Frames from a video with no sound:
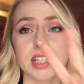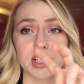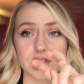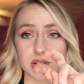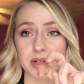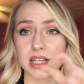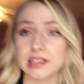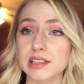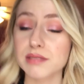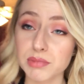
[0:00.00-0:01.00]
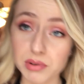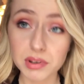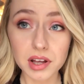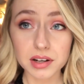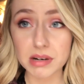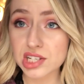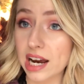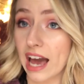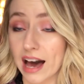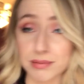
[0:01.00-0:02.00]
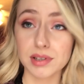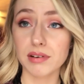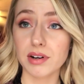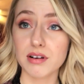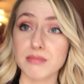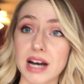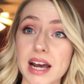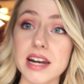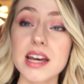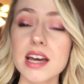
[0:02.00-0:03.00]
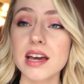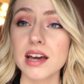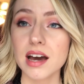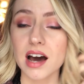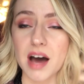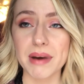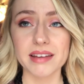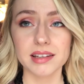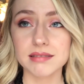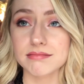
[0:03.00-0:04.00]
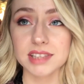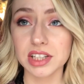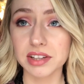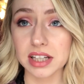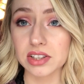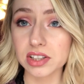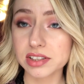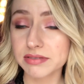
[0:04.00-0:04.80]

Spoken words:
the dewy and smooth look, which I absolutely don't mind. I still think it looks